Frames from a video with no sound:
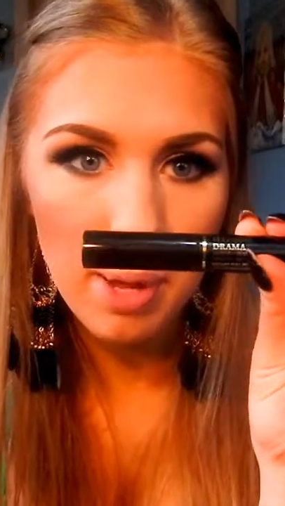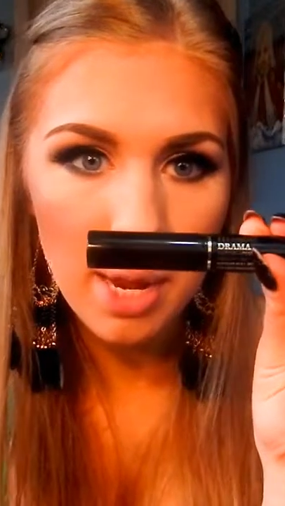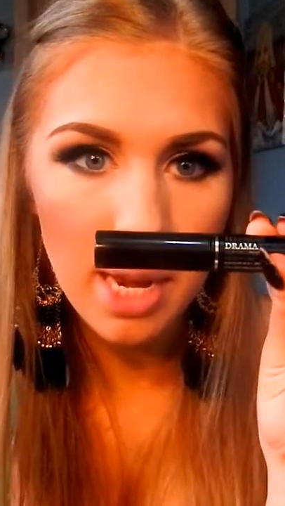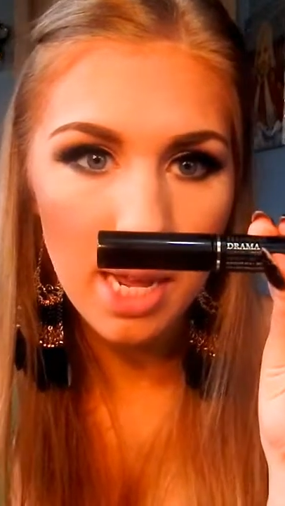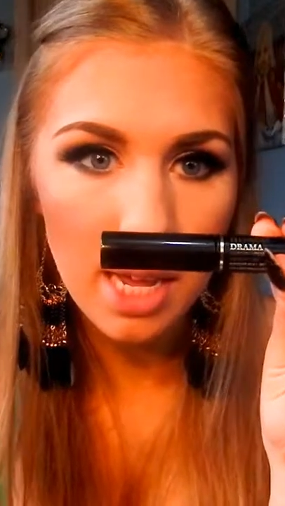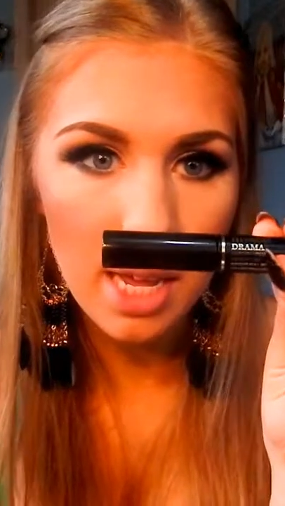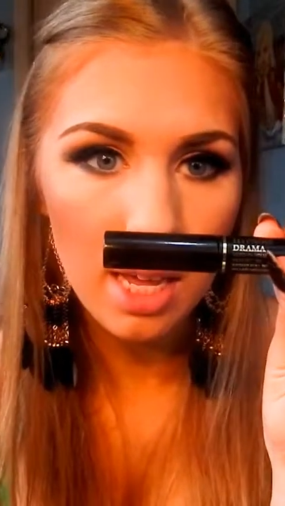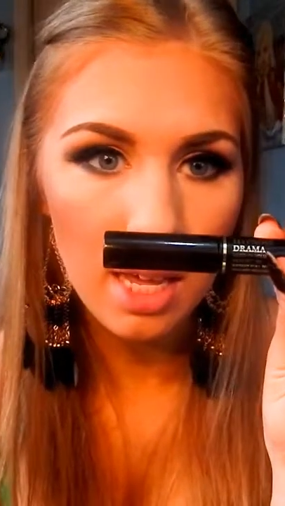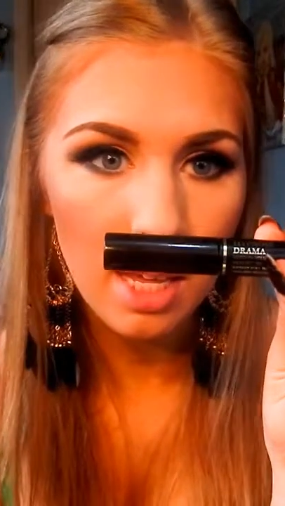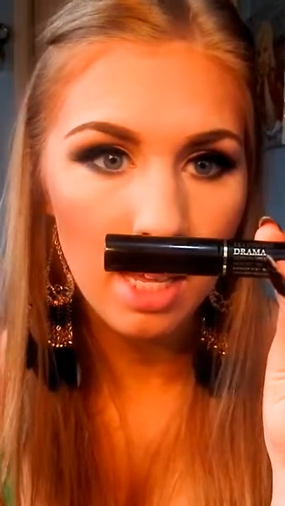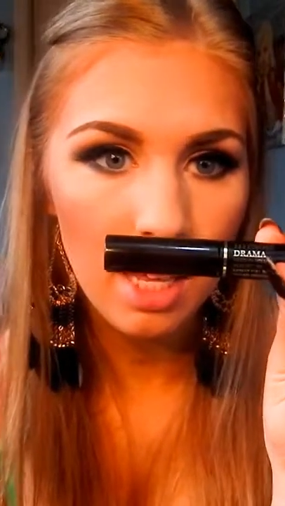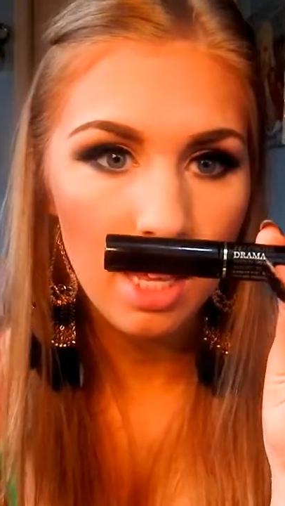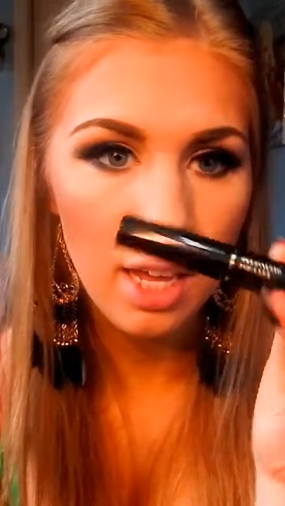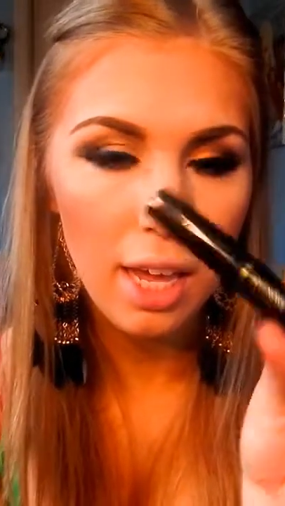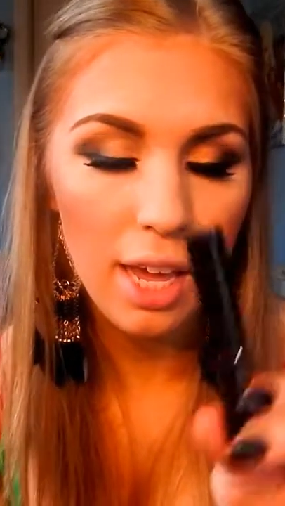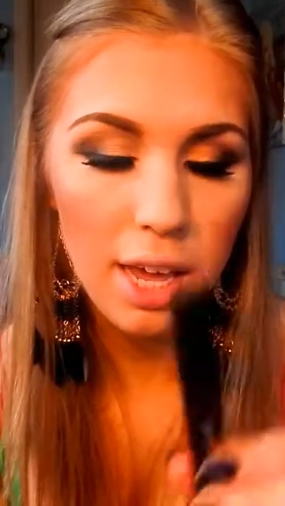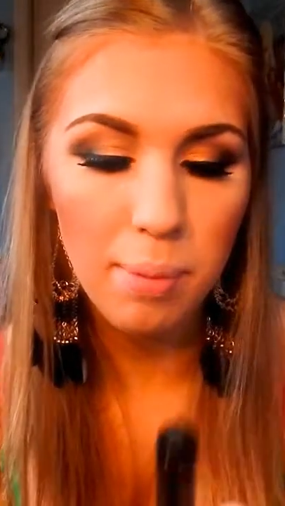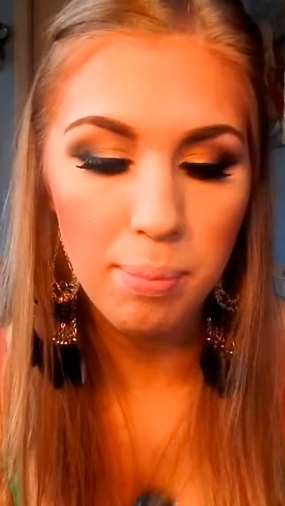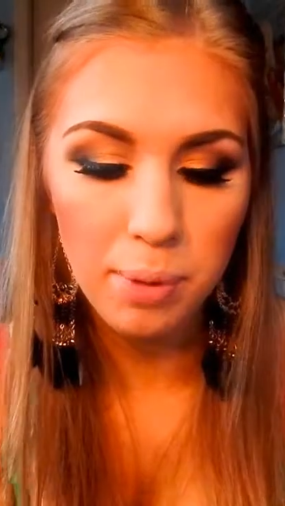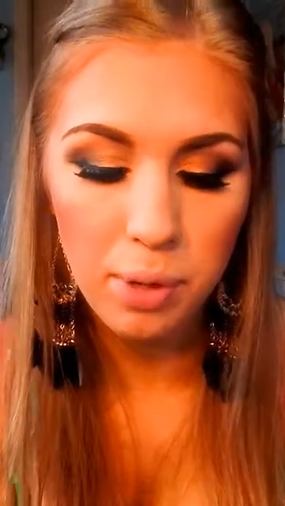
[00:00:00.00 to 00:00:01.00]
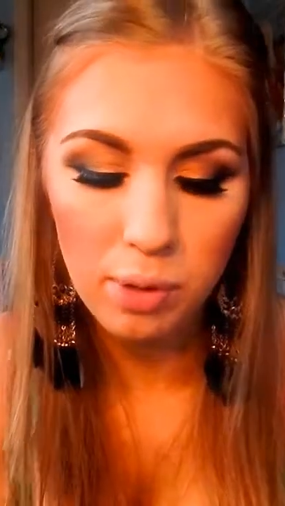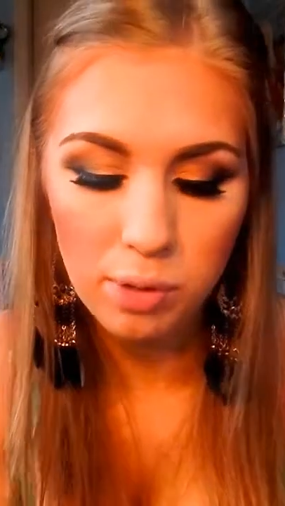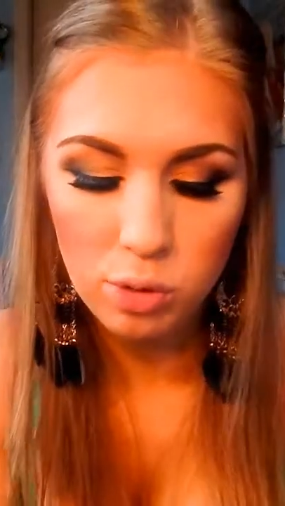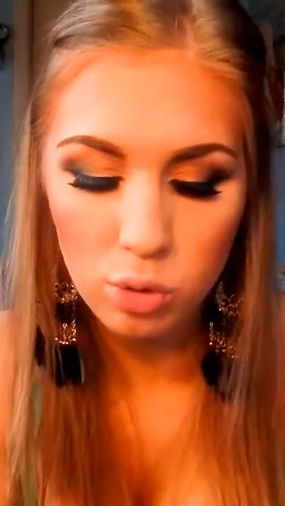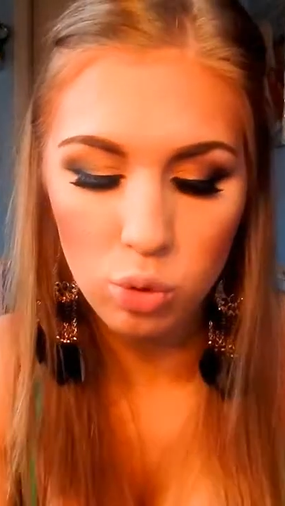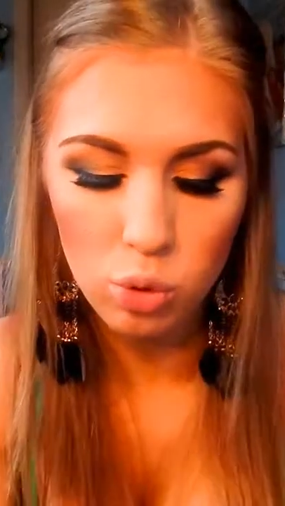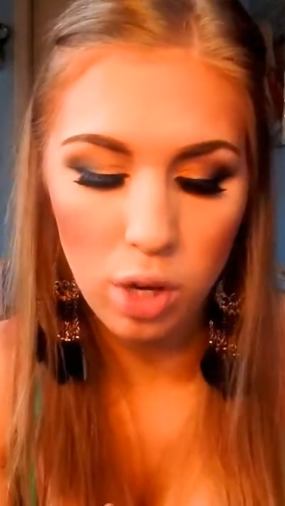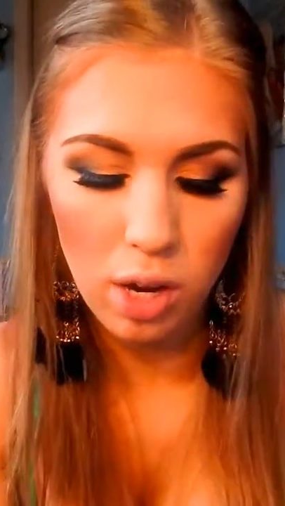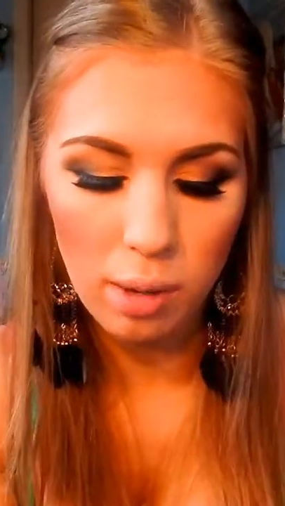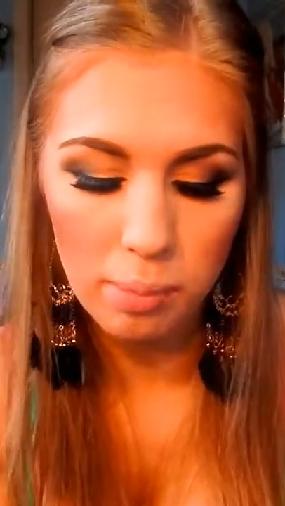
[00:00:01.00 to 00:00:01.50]
bitty Hypnos
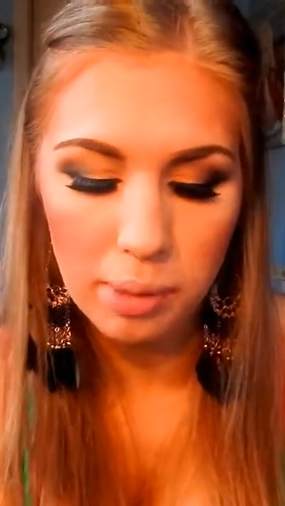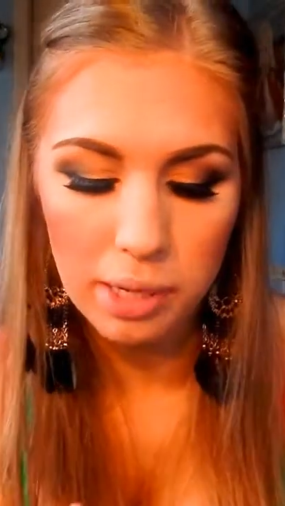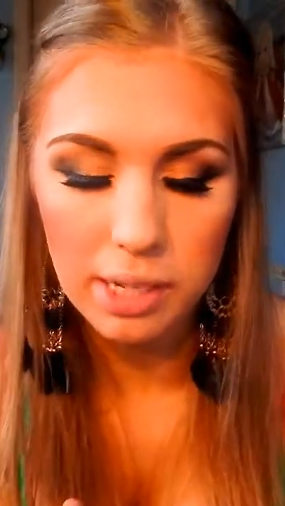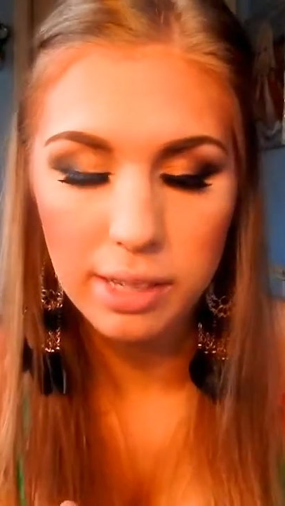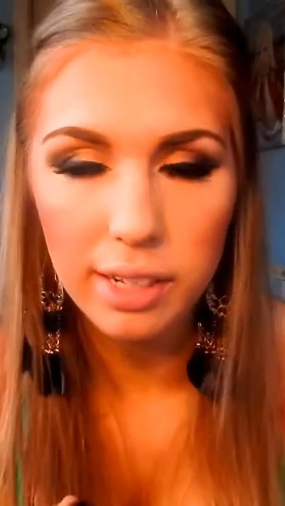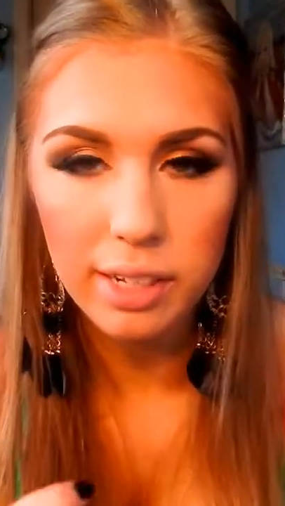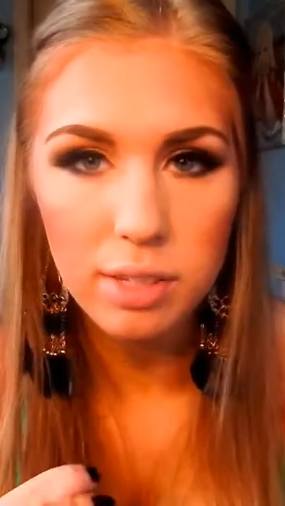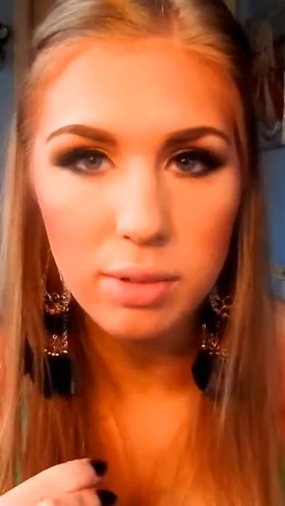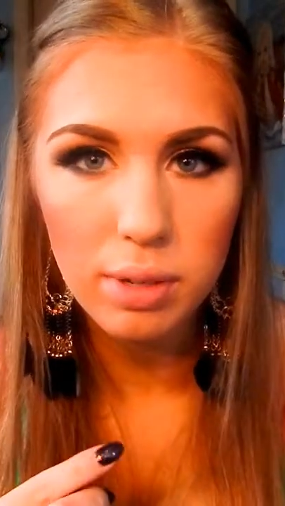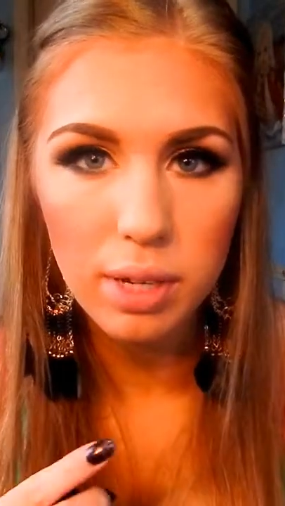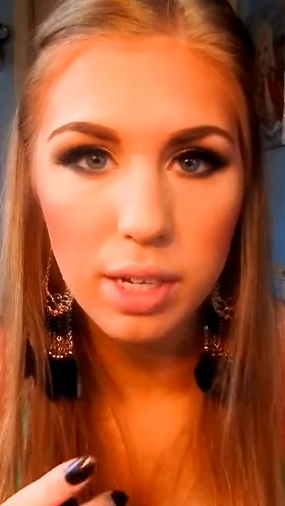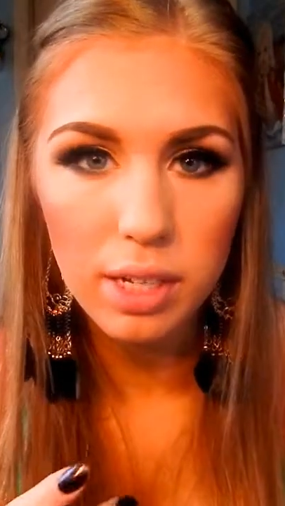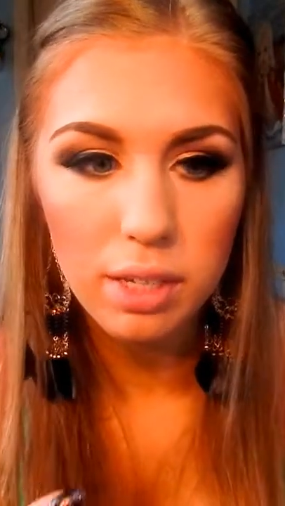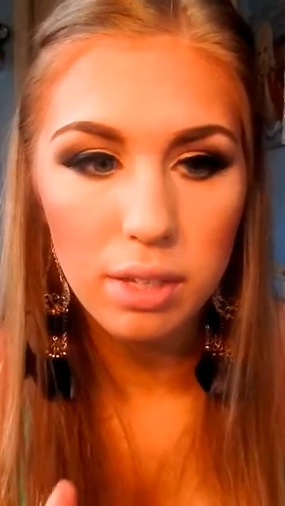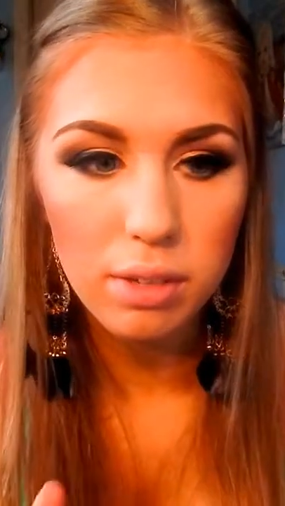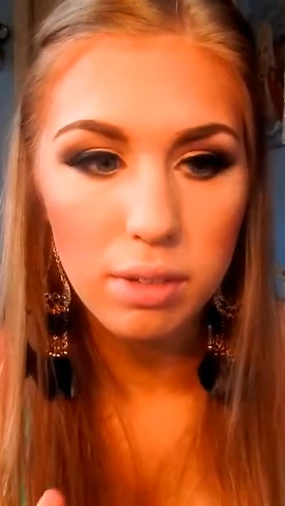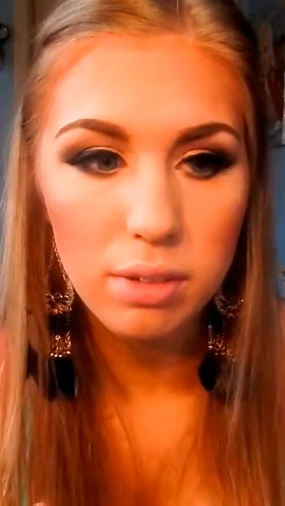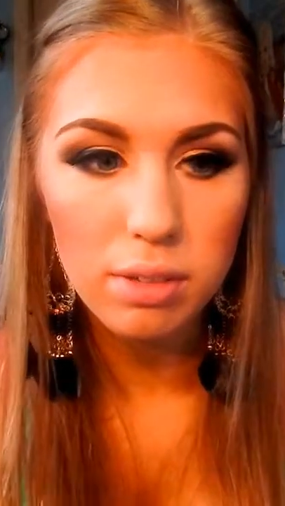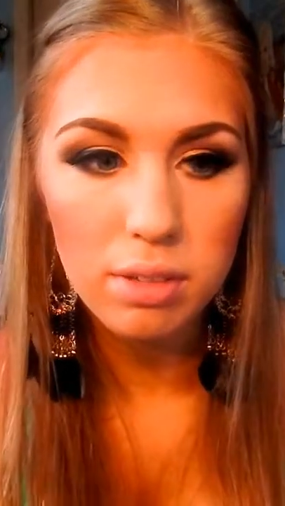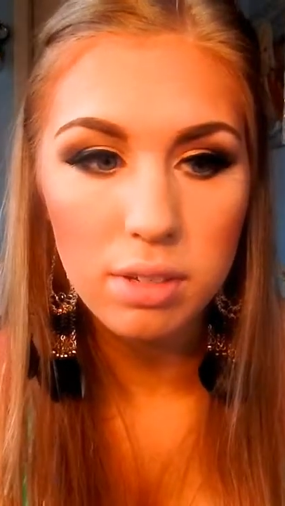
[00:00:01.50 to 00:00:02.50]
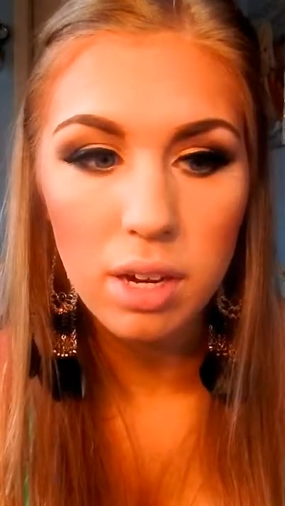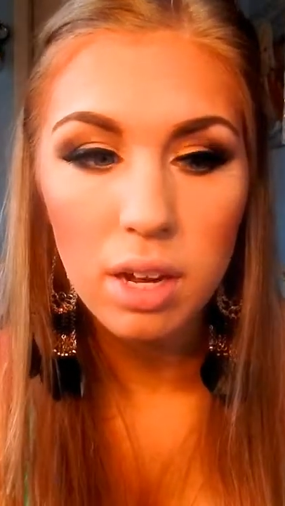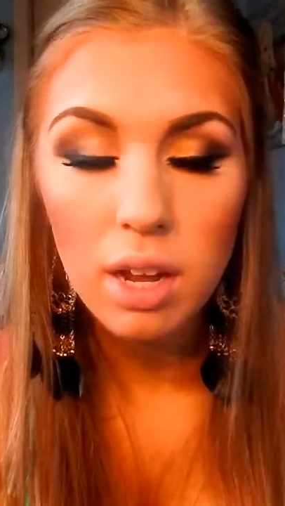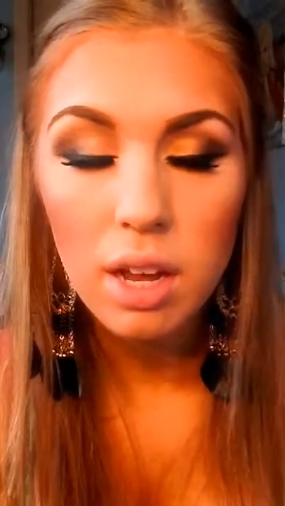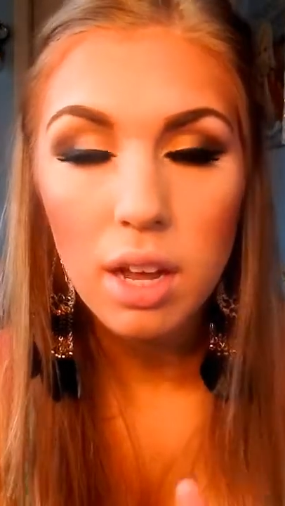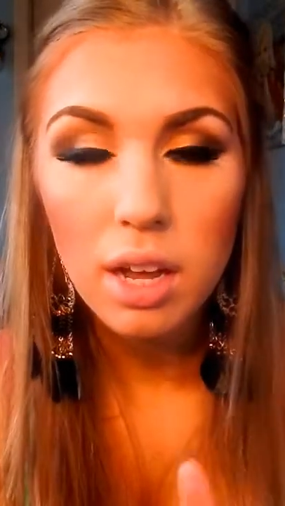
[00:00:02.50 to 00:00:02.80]
Drama, and that's what I used